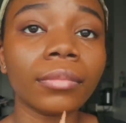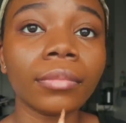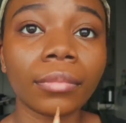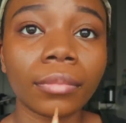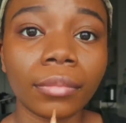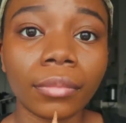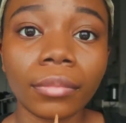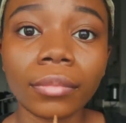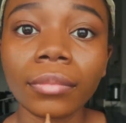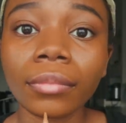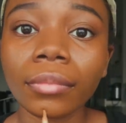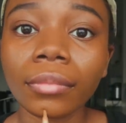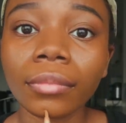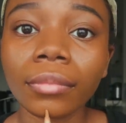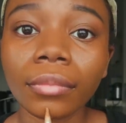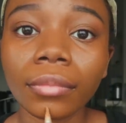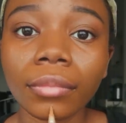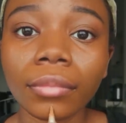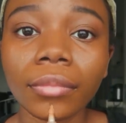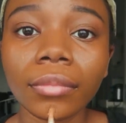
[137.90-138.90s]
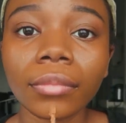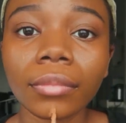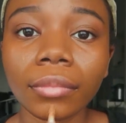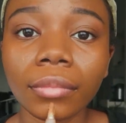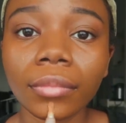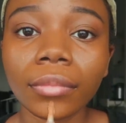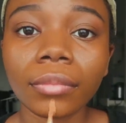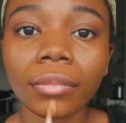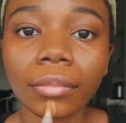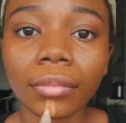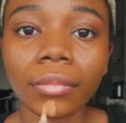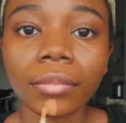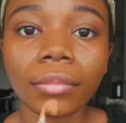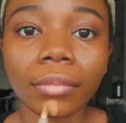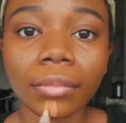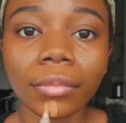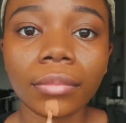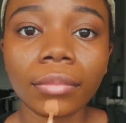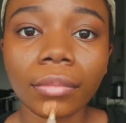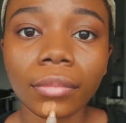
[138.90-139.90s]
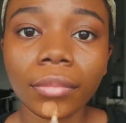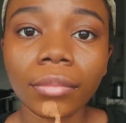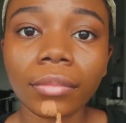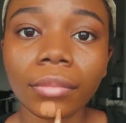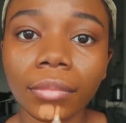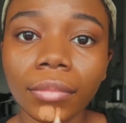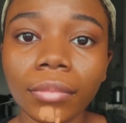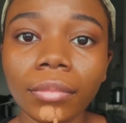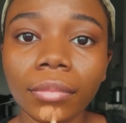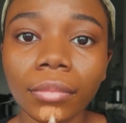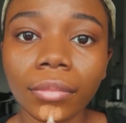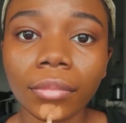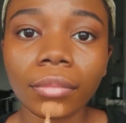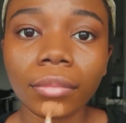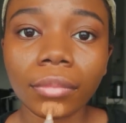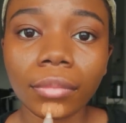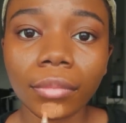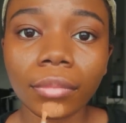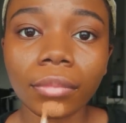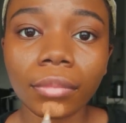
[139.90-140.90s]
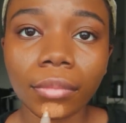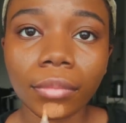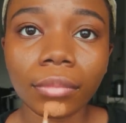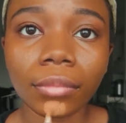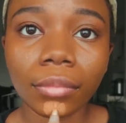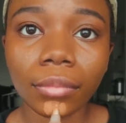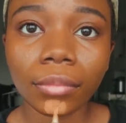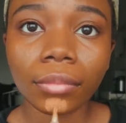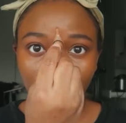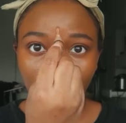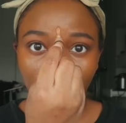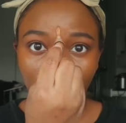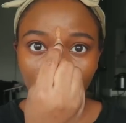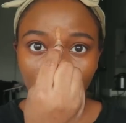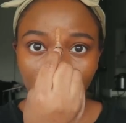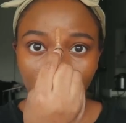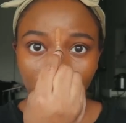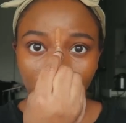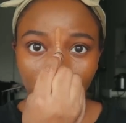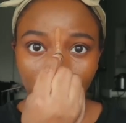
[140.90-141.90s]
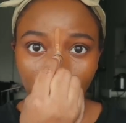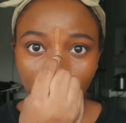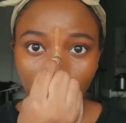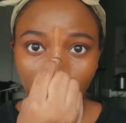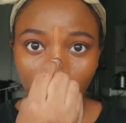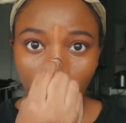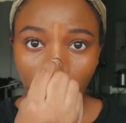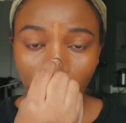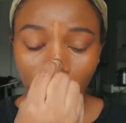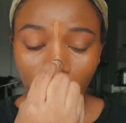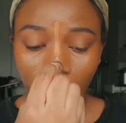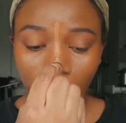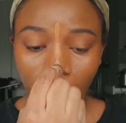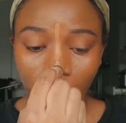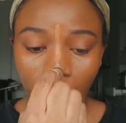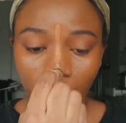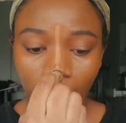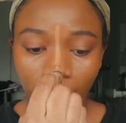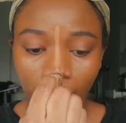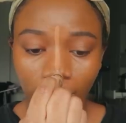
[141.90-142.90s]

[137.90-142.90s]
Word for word: that I'm looking like a delicious golden luxury brownie, I'm going to add a little